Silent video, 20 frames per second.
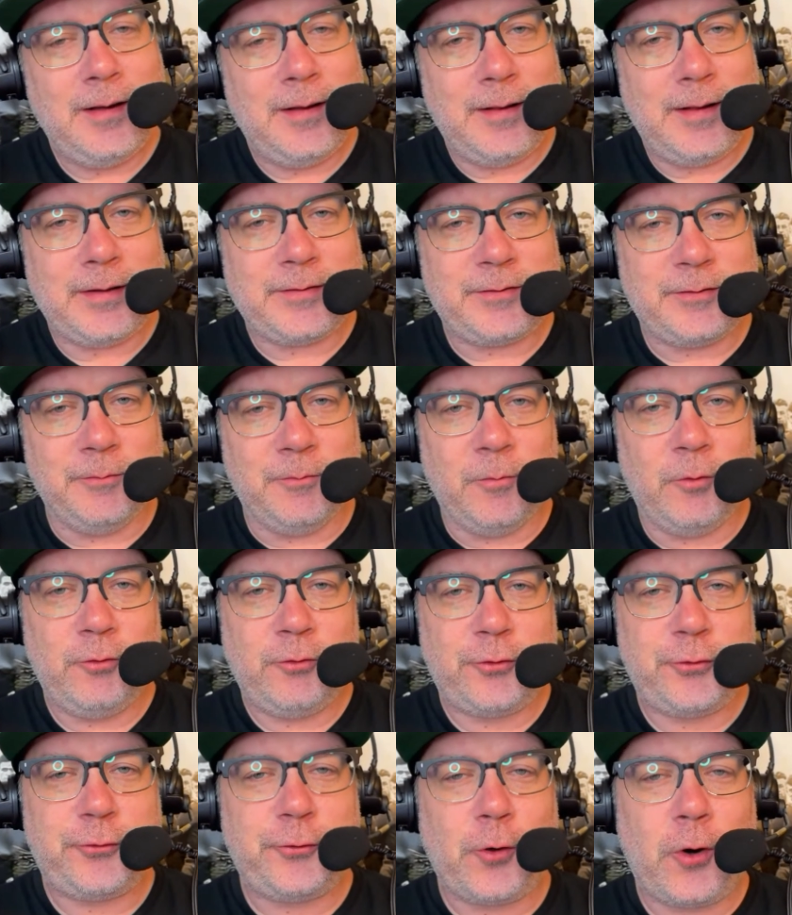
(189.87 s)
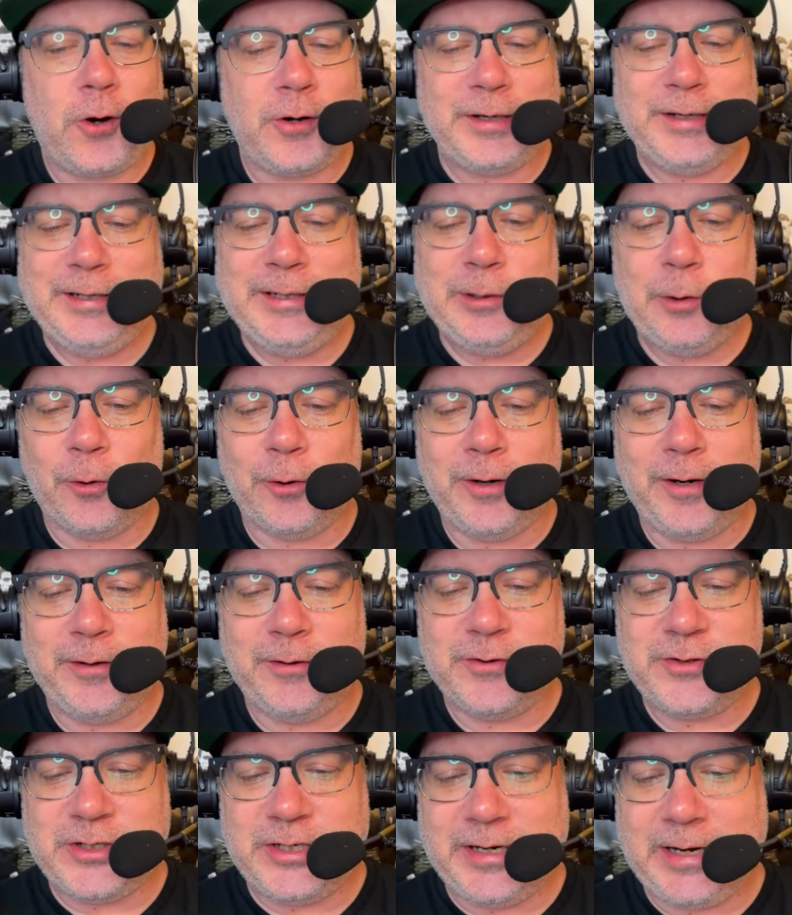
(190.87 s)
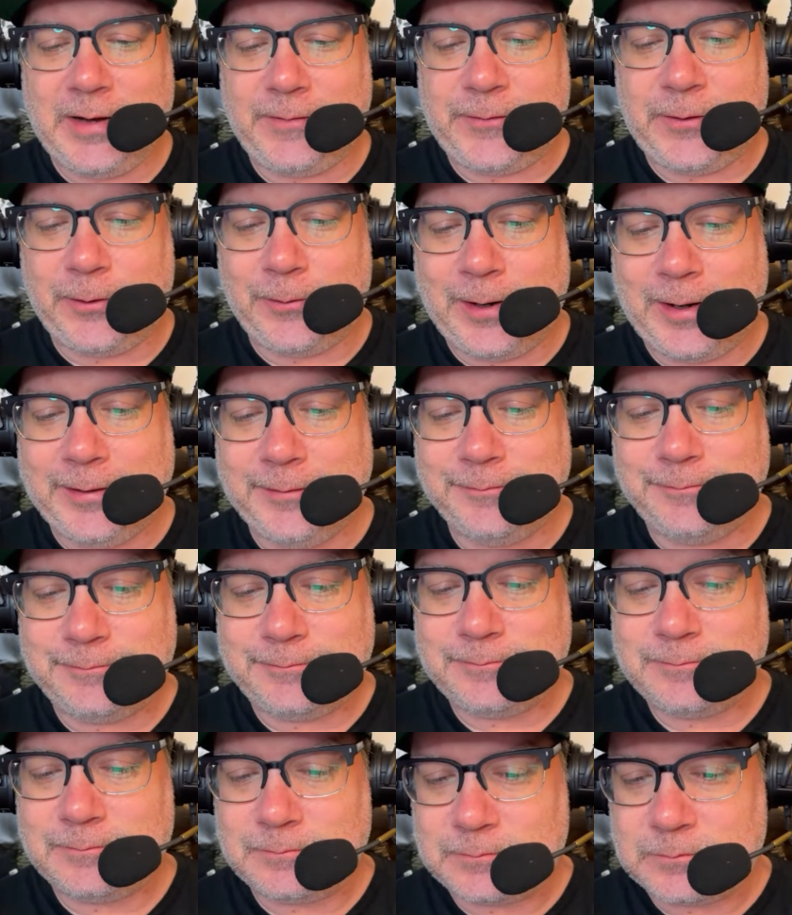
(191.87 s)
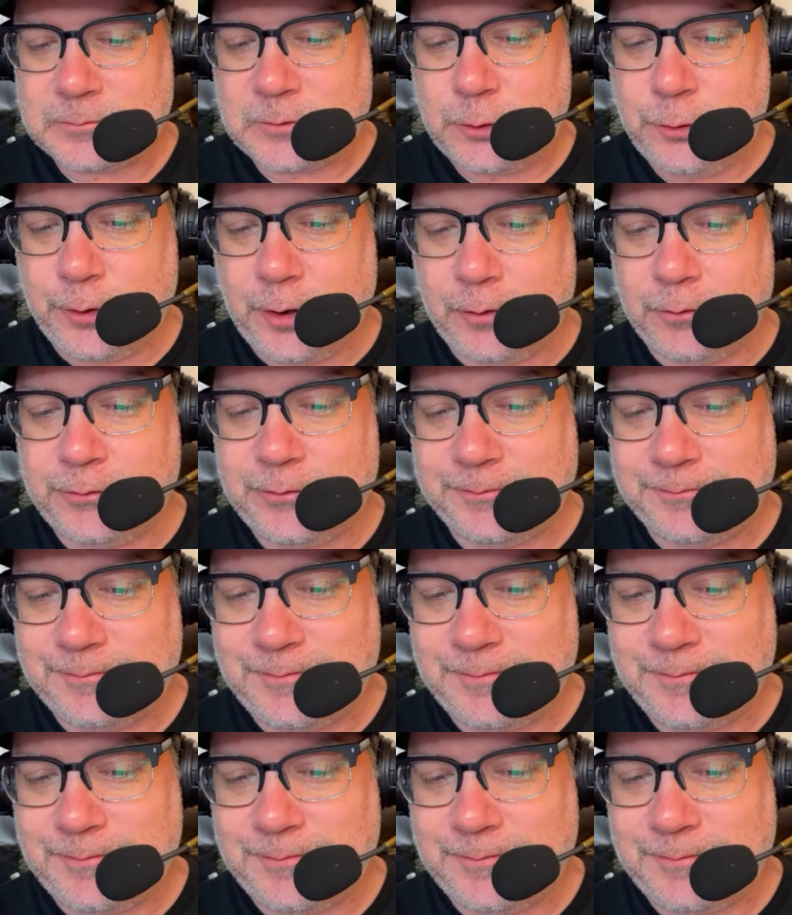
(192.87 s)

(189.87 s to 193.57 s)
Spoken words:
That's some strong Eeyore energy you got there, Ryan. Kudos.